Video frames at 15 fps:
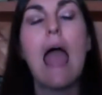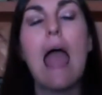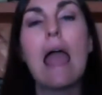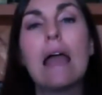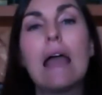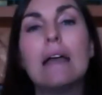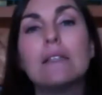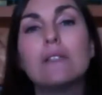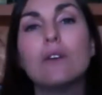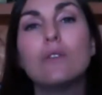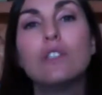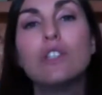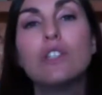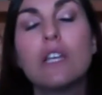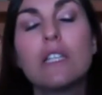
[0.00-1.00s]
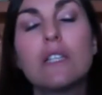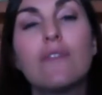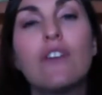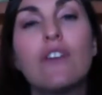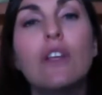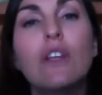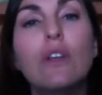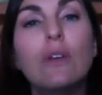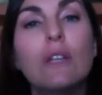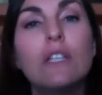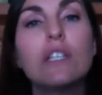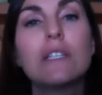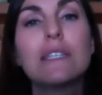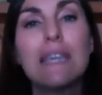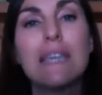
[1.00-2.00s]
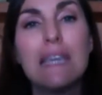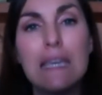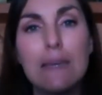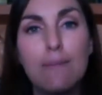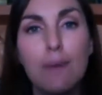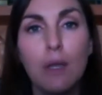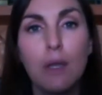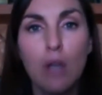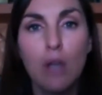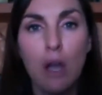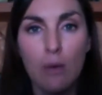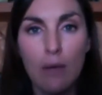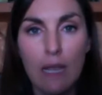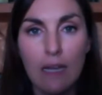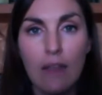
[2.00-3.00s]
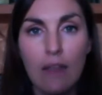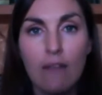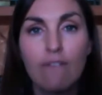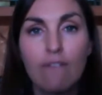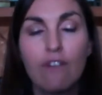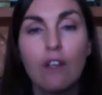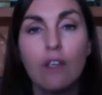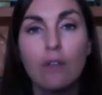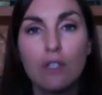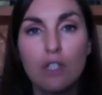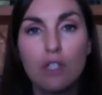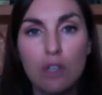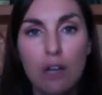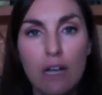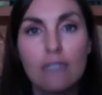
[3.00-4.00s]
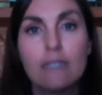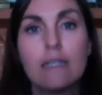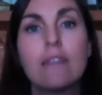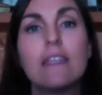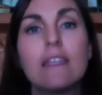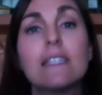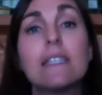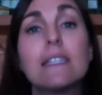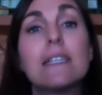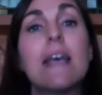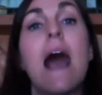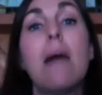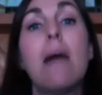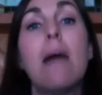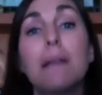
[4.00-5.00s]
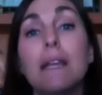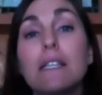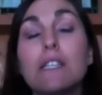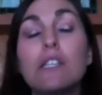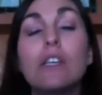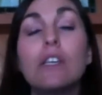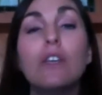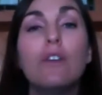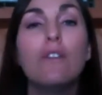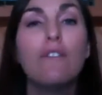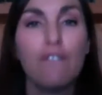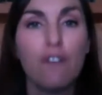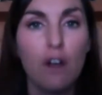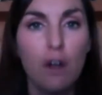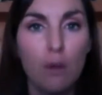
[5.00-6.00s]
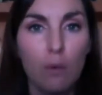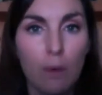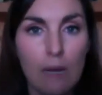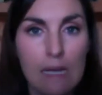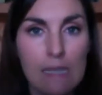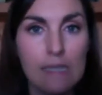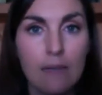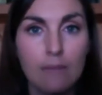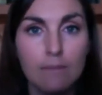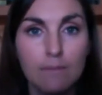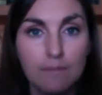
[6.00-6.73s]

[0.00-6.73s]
And so just for you to just keep going and for you to trust that this is happening to you for a reason.